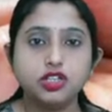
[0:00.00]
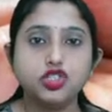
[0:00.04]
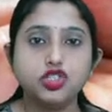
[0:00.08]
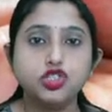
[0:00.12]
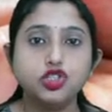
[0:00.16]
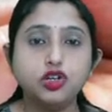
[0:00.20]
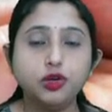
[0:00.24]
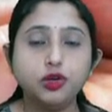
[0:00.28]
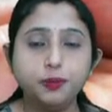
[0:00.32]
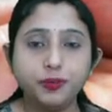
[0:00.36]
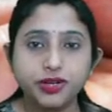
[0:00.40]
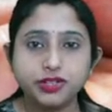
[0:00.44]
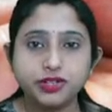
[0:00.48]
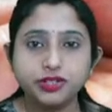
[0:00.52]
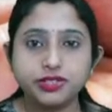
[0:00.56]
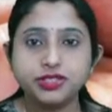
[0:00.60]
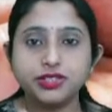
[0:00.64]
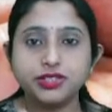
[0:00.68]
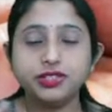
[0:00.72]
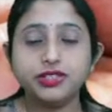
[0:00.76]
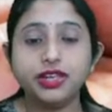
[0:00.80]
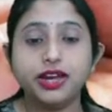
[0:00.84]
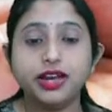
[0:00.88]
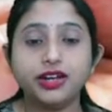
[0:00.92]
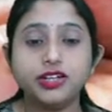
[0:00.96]
Two persons,
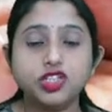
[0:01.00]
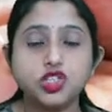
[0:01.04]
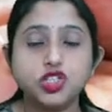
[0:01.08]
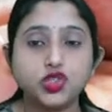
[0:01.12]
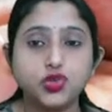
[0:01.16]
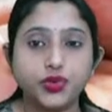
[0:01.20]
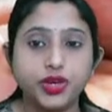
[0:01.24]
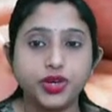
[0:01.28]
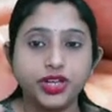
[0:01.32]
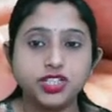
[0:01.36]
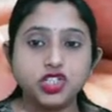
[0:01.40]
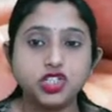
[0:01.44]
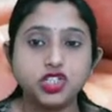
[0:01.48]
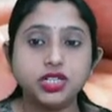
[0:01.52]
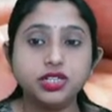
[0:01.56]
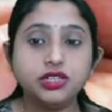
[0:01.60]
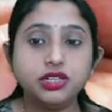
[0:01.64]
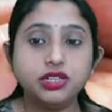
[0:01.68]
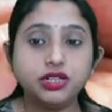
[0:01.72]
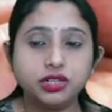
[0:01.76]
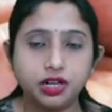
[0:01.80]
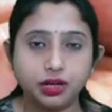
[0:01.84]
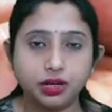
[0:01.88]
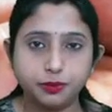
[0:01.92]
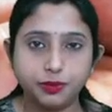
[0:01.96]
they are stretching
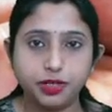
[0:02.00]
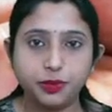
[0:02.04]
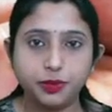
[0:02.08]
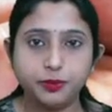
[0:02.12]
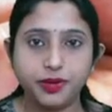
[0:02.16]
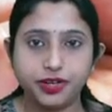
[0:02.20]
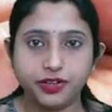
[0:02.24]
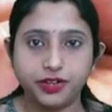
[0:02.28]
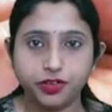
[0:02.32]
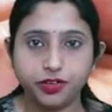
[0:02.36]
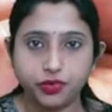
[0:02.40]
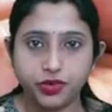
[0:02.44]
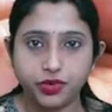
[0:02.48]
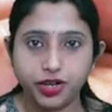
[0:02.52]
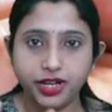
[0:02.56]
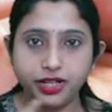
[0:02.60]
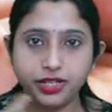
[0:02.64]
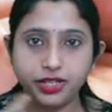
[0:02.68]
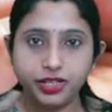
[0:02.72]
the rubber band, right?